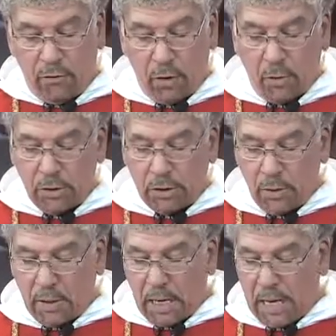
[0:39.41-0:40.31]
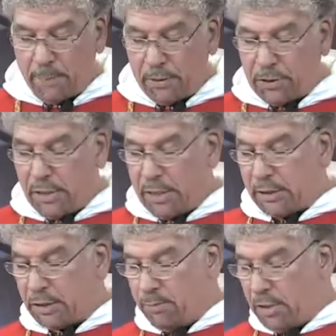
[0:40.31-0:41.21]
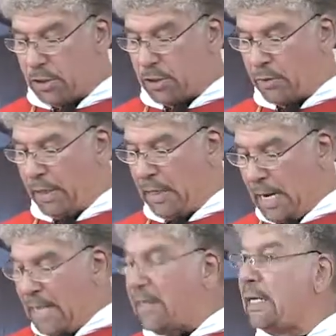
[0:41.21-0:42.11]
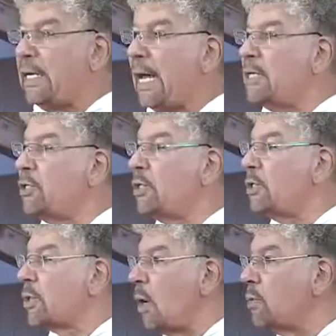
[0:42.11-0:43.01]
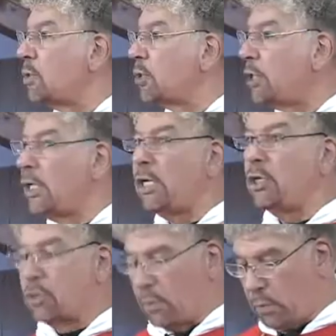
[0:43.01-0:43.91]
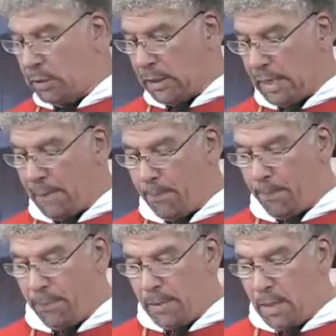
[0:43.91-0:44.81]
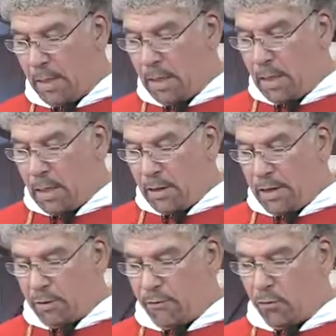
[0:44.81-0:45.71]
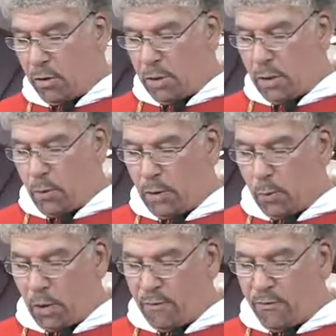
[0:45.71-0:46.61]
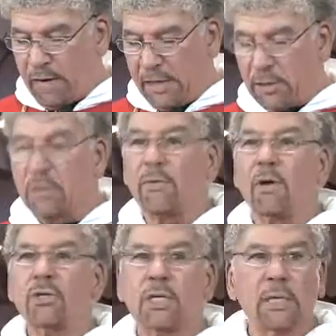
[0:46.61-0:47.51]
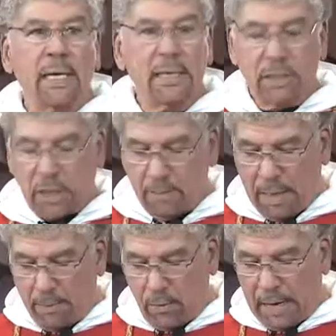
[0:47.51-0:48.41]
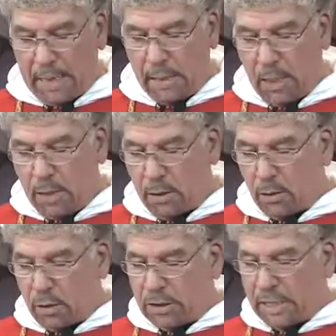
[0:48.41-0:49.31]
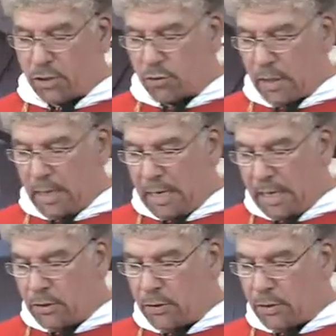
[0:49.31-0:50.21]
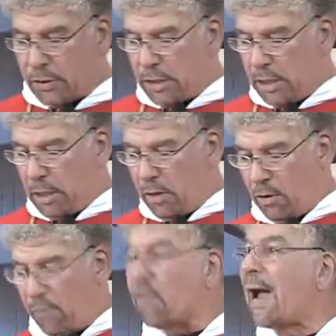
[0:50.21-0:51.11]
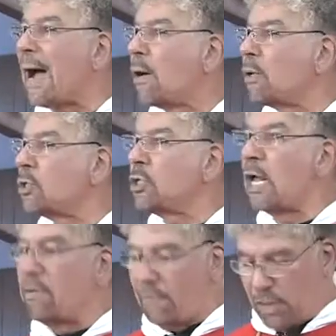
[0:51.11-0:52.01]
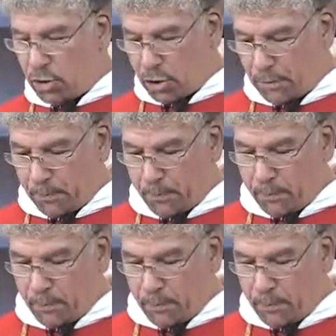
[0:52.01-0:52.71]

For it was to accomplish this mystery that he entered his own city, Jerusalem. Therefore, with one faith and devotion, let us commemorate the Lord's entry into the city for our salvation,